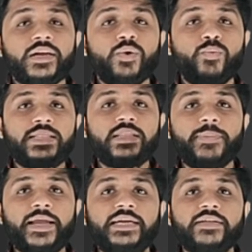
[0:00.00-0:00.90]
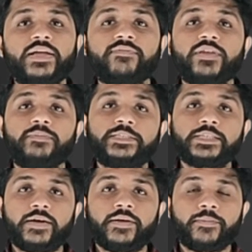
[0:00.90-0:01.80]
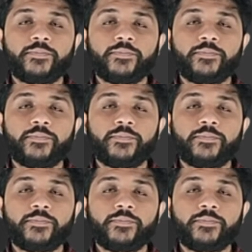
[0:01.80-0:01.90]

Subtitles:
Now when the parity flag will be set?